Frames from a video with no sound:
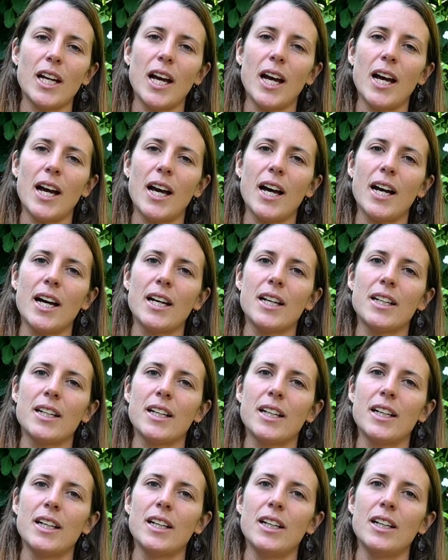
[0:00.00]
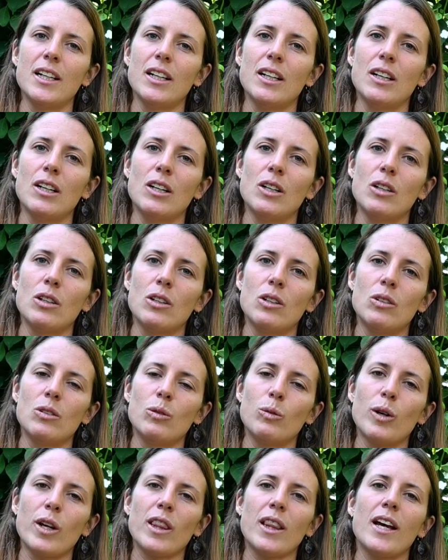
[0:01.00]
and
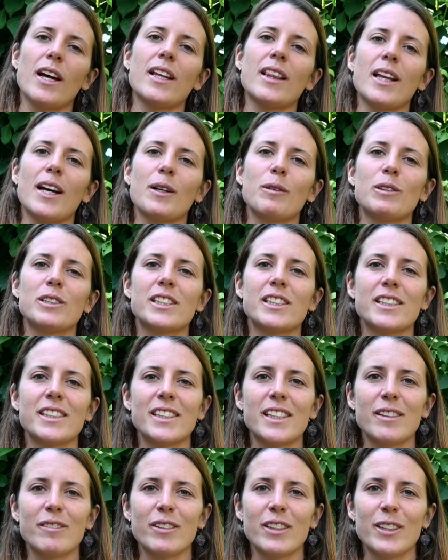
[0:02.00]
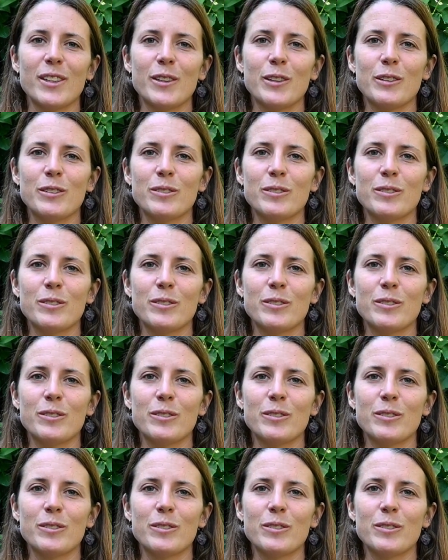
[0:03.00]
what light language is giving you.